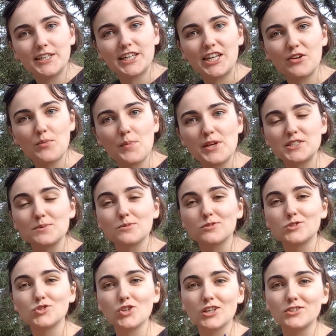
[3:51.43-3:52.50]
giving me some
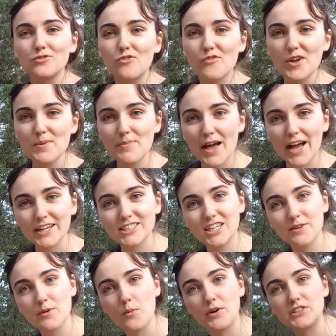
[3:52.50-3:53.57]
constructive feedback, telling
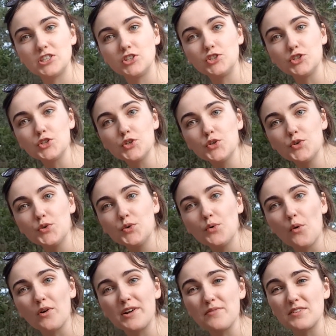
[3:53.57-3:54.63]
me what to do,
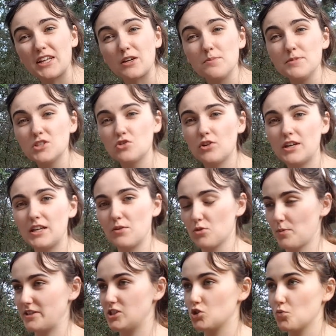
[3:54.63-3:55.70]
or even commiserating with
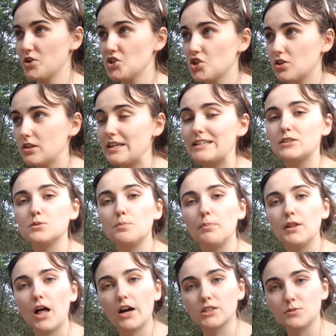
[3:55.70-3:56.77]
my situation, he just
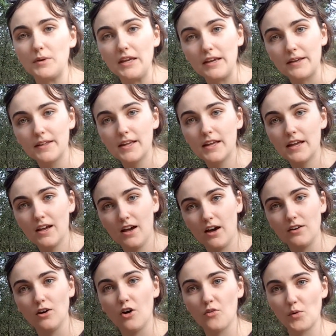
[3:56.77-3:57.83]
blocked me on
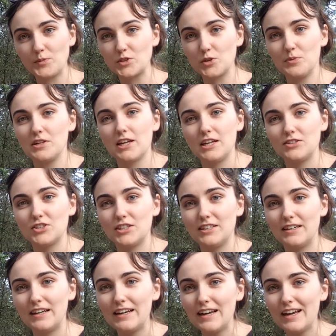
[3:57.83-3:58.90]
all forms of
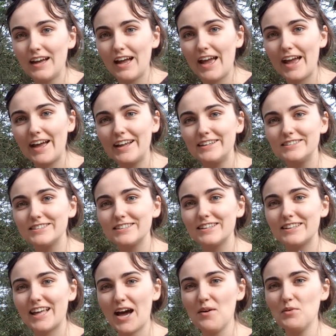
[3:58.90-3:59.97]
communication. And that